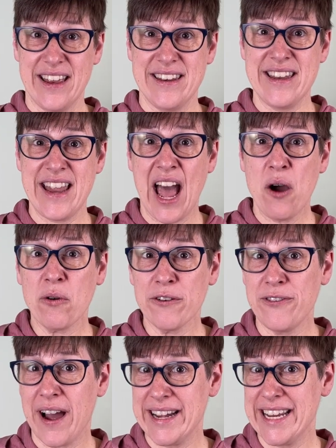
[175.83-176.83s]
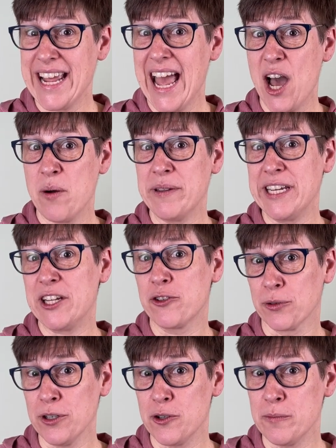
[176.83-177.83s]
Now we're finding how many
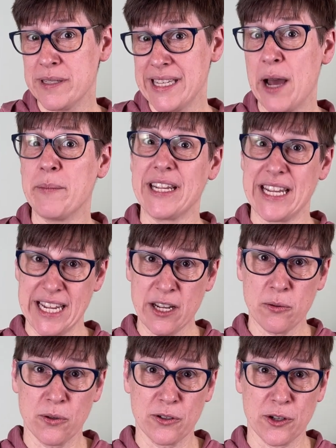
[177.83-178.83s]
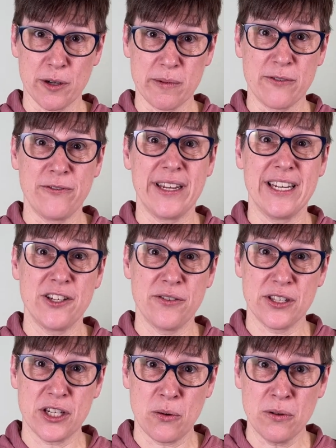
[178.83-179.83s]
groups, how many equal groups fit into
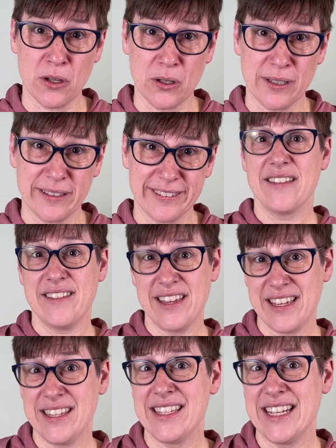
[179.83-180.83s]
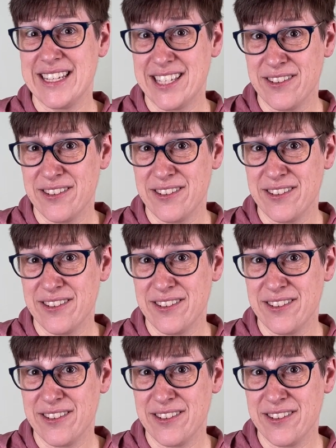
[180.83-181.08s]
the total. This is